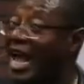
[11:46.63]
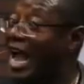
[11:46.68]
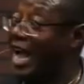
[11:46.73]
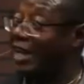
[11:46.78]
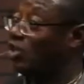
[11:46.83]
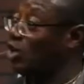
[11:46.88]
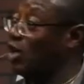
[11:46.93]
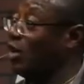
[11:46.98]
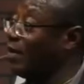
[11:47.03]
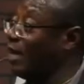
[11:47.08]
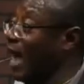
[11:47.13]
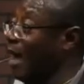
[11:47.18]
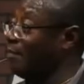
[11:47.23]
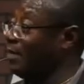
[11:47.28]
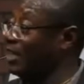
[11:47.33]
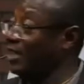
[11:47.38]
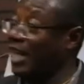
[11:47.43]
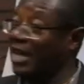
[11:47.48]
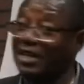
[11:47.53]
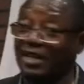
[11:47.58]
I told him, come
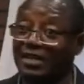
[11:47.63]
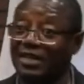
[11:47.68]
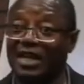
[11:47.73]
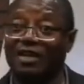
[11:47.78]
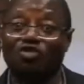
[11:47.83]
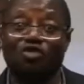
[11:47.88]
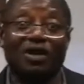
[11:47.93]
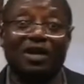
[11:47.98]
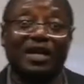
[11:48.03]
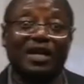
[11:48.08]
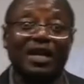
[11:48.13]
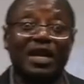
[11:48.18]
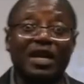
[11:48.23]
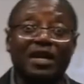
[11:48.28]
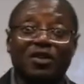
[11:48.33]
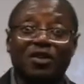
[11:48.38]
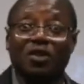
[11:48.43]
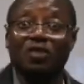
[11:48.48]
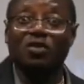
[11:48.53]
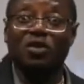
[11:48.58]
inside the sanctuary.
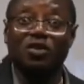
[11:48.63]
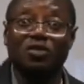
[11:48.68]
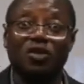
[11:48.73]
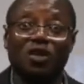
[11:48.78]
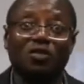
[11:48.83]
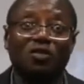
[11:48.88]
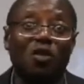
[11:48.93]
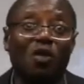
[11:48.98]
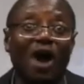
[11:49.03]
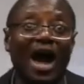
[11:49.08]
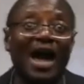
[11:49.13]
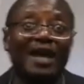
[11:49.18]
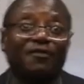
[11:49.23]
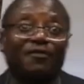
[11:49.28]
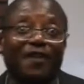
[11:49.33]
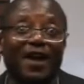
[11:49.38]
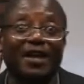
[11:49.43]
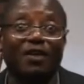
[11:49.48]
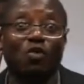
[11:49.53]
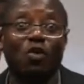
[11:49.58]
Don't go hide,
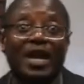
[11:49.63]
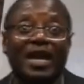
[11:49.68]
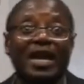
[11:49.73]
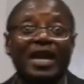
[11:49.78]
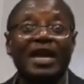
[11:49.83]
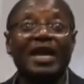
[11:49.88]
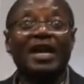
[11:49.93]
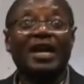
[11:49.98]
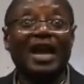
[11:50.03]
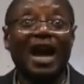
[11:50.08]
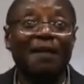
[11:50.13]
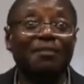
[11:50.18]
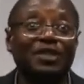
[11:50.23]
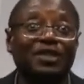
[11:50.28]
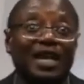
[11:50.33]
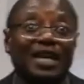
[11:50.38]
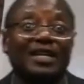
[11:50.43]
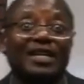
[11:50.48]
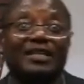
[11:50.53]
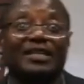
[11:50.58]
fight away. Come
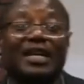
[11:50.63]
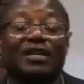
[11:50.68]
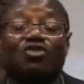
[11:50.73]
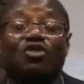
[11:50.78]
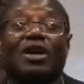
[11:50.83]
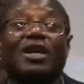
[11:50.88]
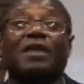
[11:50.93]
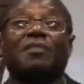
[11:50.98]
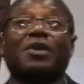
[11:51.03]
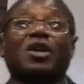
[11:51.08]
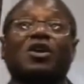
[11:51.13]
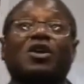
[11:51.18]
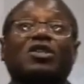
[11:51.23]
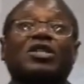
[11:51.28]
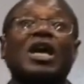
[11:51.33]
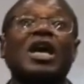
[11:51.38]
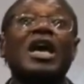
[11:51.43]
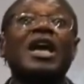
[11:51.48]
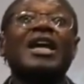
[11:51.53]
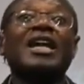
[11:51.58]
inside the sanctuary, because
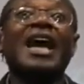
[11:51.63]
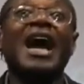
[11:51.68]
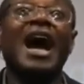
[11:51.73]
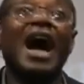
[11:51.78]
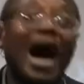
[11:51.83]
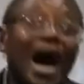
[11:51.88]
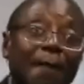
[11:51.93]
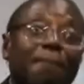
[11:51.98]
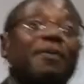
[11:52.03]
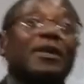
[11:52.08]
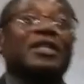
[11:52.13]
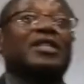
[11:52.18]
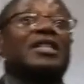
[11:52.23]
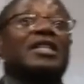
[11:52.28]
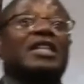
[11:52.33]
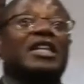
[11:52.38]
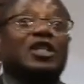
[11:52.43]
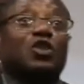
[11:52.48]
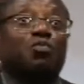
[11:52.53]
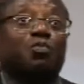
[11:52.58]
help is in
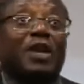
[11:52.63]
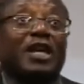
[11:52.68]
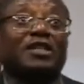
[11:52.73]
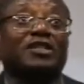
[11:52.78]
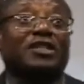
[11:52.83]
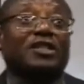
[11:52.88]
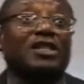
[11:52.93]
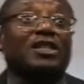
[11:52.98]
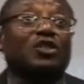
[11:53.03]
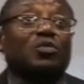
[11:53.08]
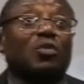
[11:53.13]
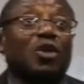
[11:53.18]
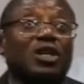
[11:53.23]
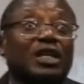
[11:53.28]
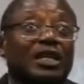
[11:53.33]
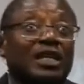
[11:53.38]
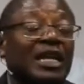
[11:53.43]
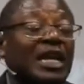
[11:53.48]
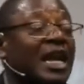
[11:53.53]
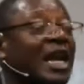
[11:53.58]
this place this
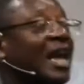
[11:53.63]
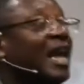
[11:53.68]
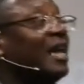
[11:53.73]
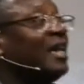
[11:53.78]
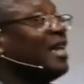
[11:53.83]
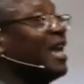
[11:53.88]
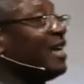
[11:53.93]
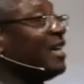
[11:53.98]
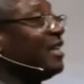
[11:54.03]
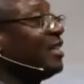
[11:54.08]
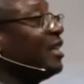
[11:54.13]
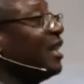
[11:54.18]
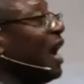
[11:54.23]
morning. There is